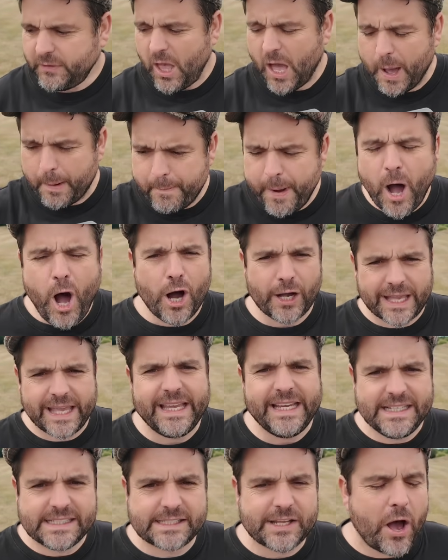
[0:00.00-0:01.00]
a
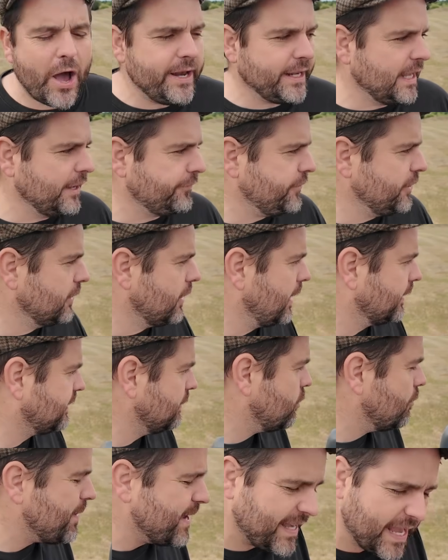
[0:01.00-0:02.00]
marquee signing, if you like,
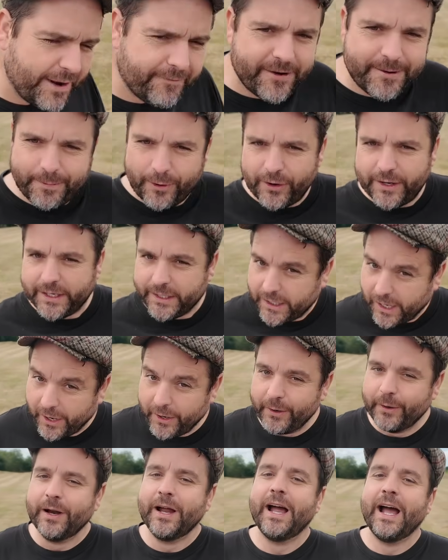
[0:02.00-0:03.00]
that will make everybody
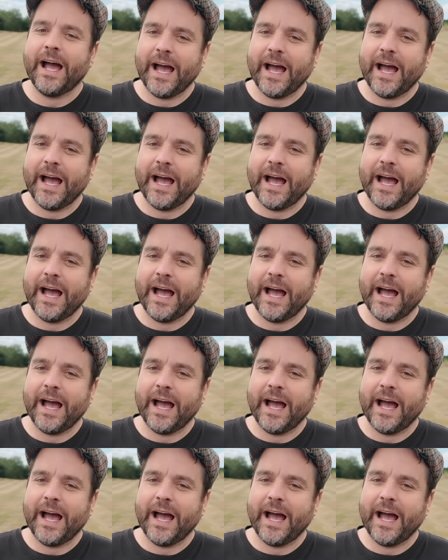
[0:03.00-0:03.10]
go,